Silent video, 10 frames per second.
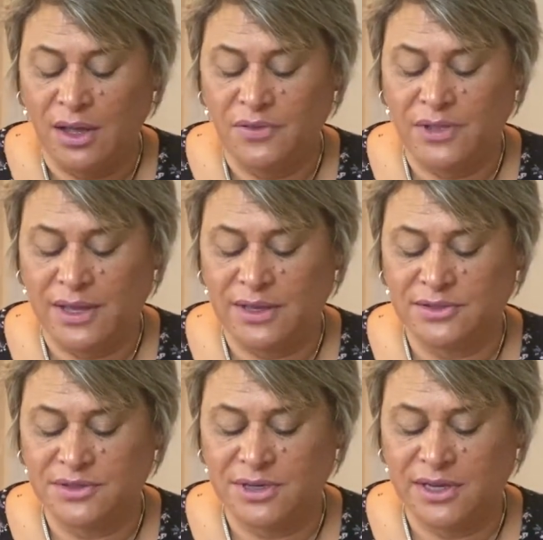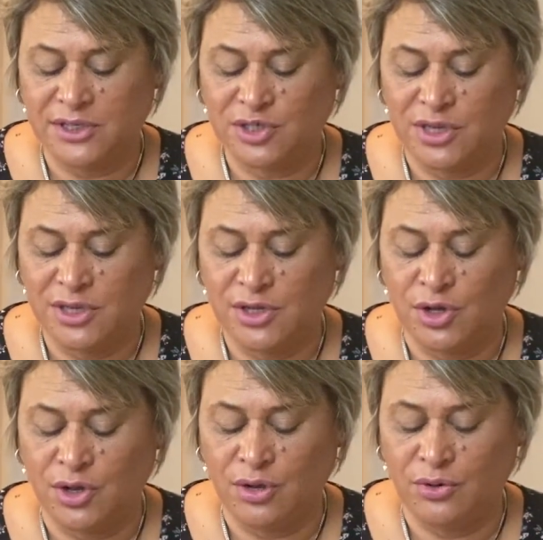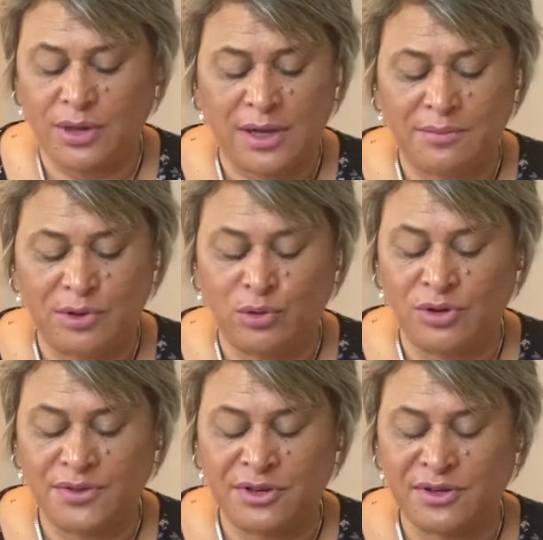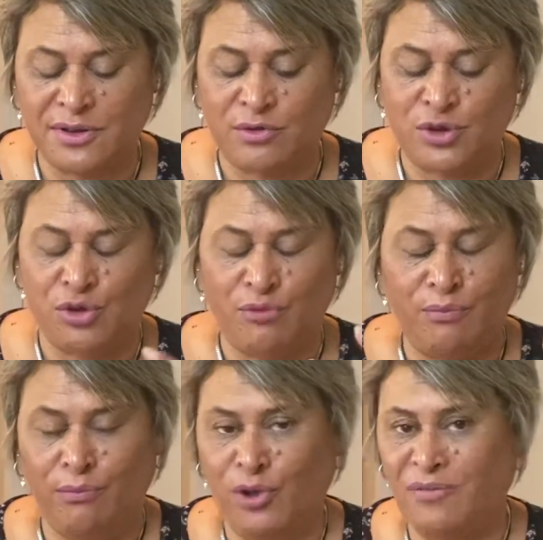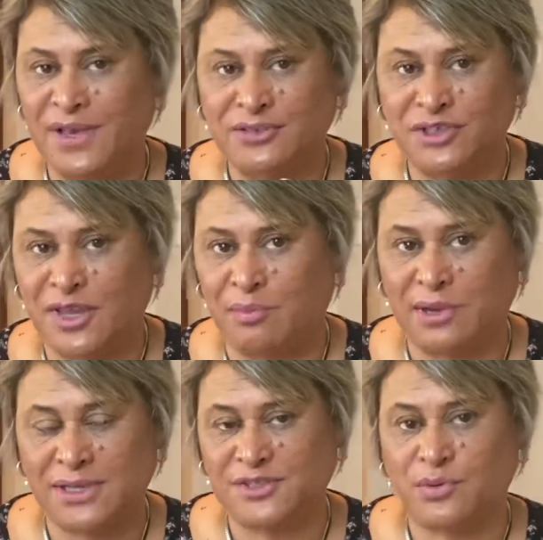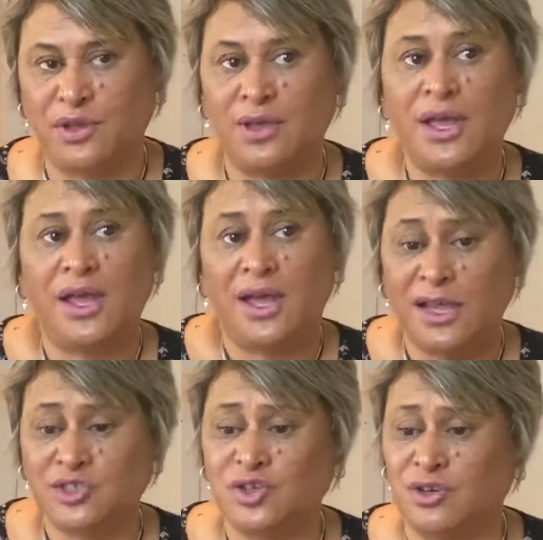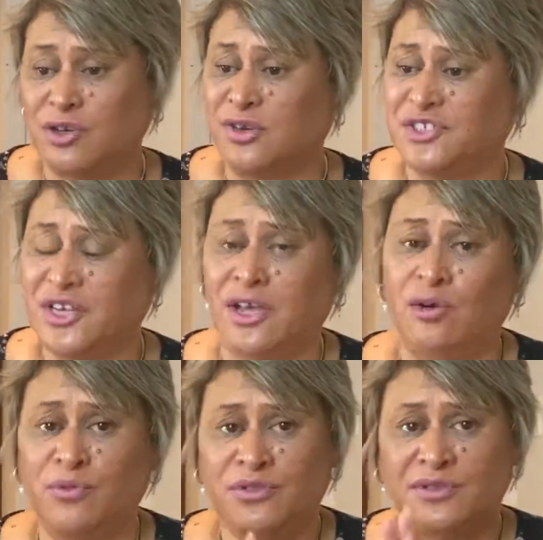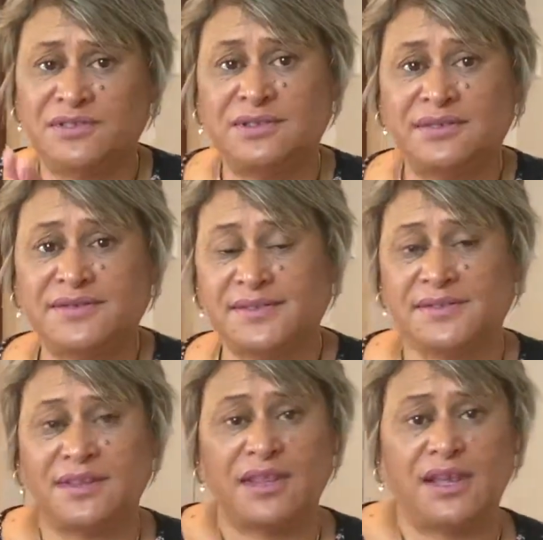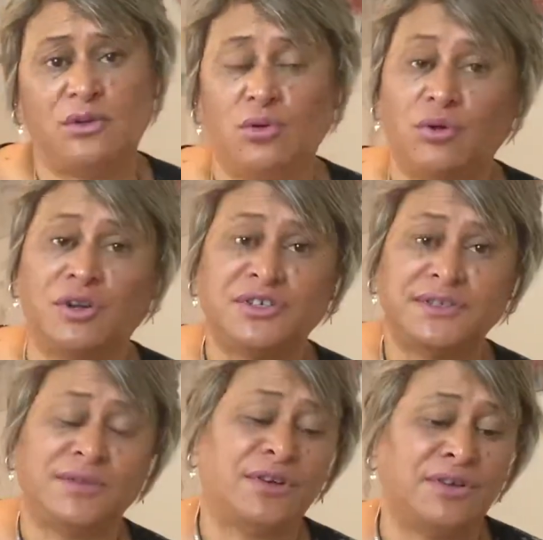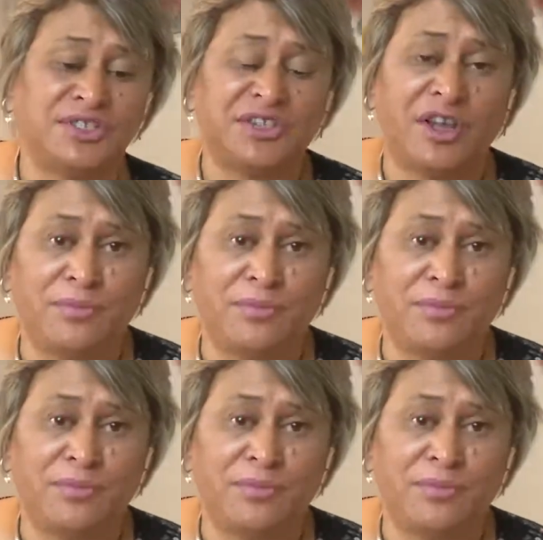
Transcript: that actually, you know, or you're moving into that place where actually I'd like to help with this, and that, or I'd like to help